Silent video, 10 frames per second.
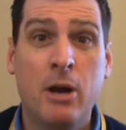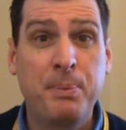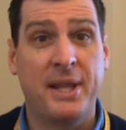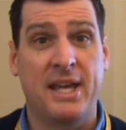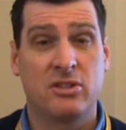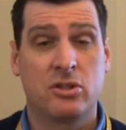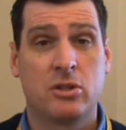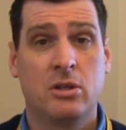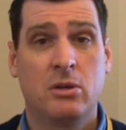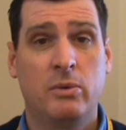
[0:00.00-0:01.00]

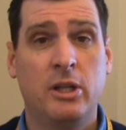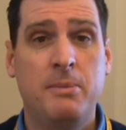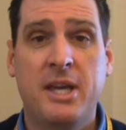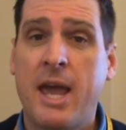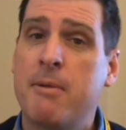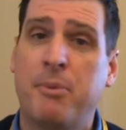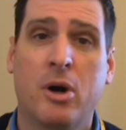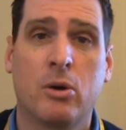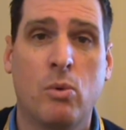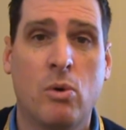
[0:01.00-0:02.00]
Airplanes really became
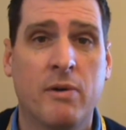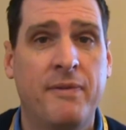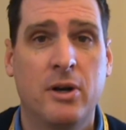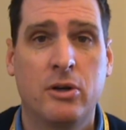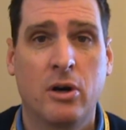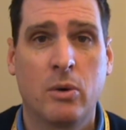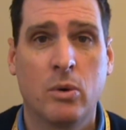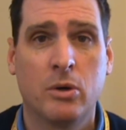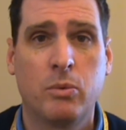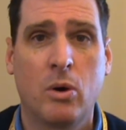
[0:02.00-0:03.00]
part of warfare during
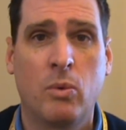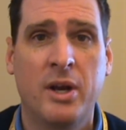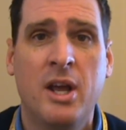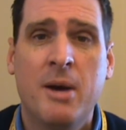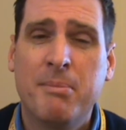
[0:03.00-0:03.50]
World War I,